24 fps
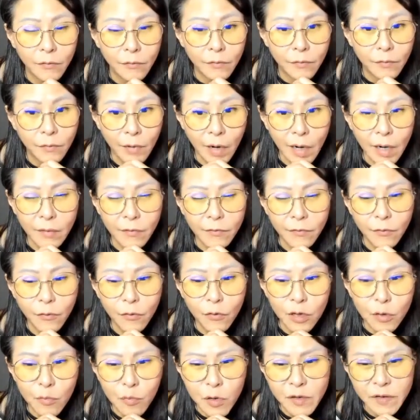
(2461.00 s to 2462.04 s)
Right? Fu
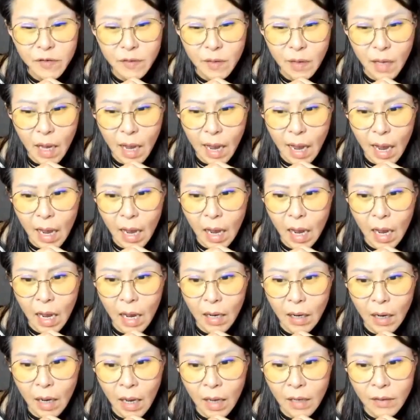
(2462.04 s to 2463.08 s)
Ying means,
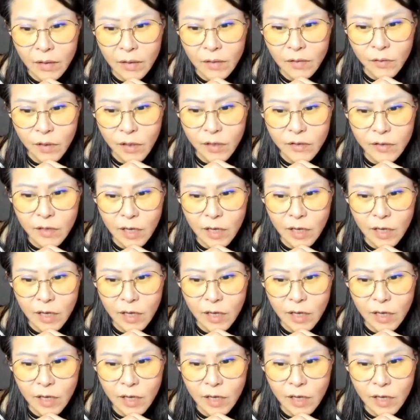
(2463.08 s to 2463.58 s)
this one is the